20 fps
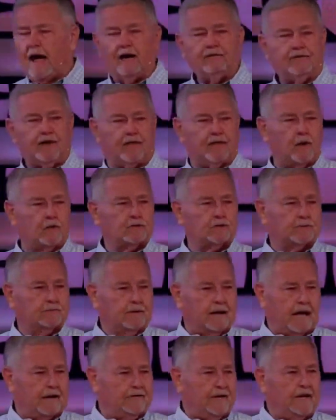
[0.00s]
I found those
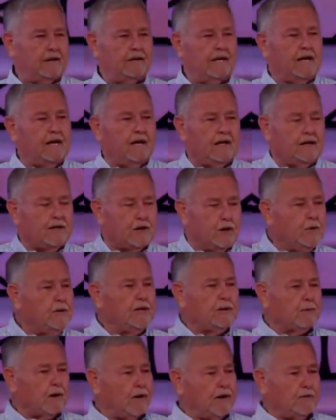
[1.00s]
like that you
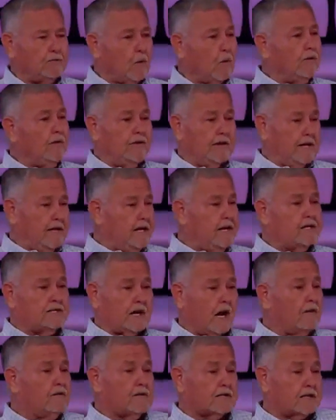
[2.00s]
end up learning more than the
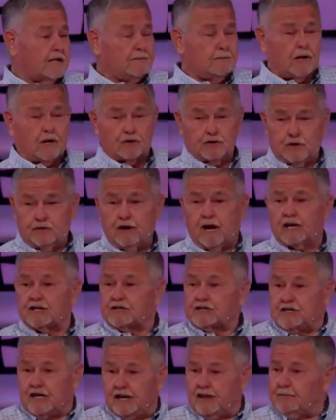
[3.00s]
kids, obviously, because you've got to
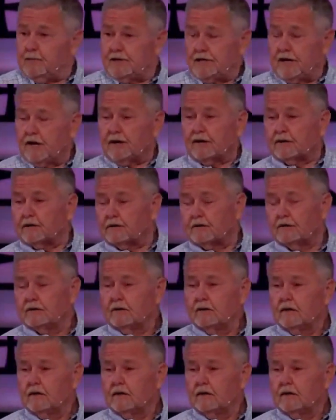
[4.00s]
study the material.